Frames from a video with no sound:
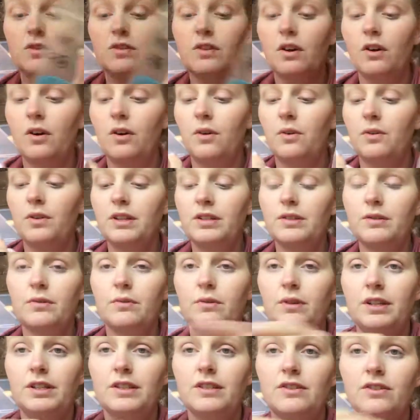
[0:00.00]
So this
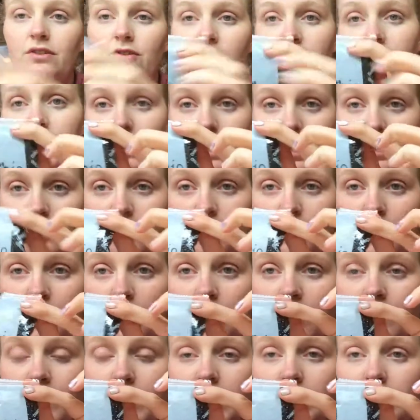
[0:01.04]
one is 310,
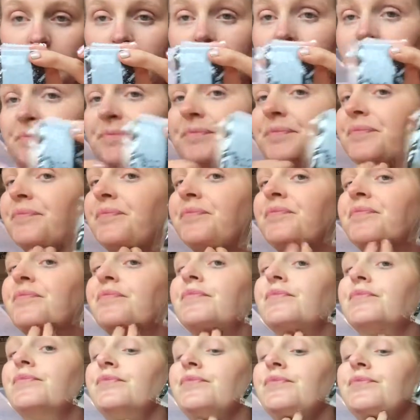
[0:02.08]
obviously.
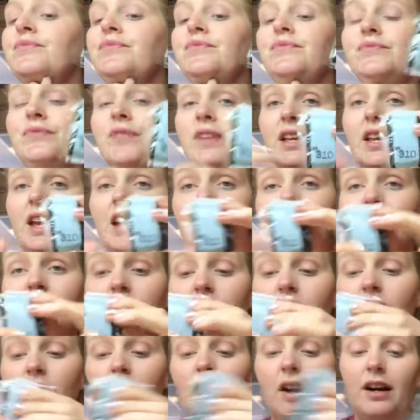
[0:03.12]
Okay,
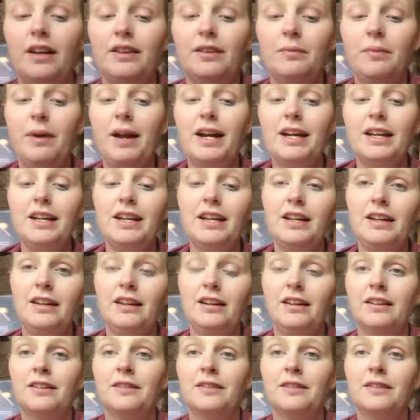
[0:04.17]
so on the baggie,